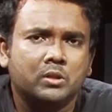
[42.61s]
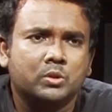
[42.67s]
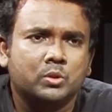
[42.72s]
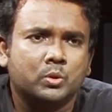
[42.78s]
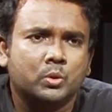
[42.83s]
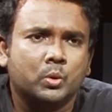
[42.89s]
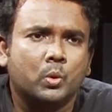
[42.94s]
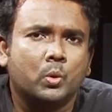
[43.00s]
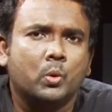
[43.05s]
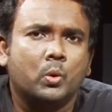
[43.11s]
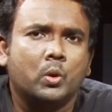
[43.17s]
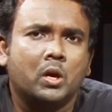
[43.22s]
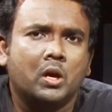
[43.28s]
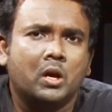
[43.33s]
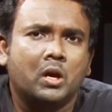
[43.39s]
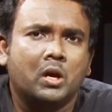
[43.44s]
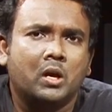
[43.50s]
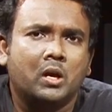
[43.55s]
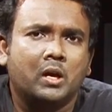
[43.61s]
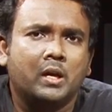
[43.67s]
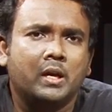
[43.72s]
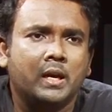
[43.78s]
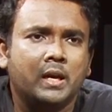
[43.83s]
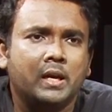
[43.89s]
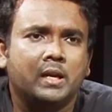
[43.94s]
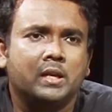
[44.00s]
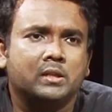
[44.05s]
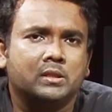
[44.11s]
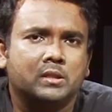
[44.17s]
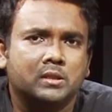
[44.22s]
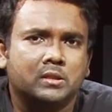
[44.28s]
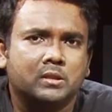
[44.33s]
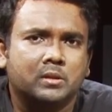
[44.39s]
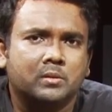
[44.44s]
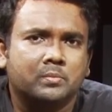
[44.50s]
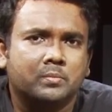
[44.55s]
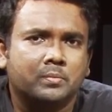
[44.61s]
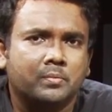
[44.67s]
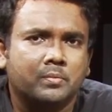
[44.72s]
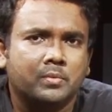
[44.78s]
solar heating system,